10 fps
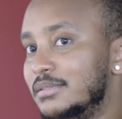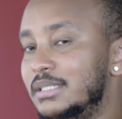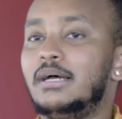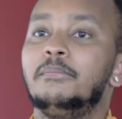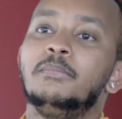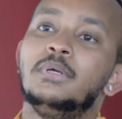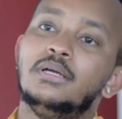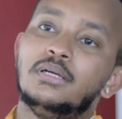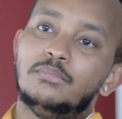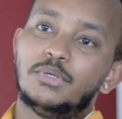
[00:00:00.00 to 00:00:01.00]
Yeah.
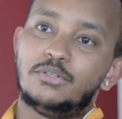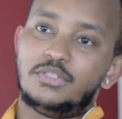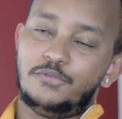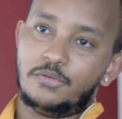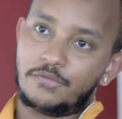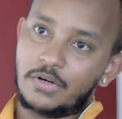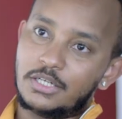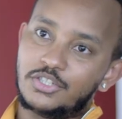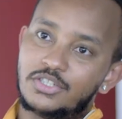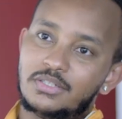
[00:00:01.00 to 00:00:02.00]
Because if you're
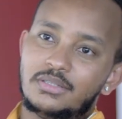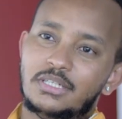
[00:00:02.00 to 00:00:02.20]
fresh,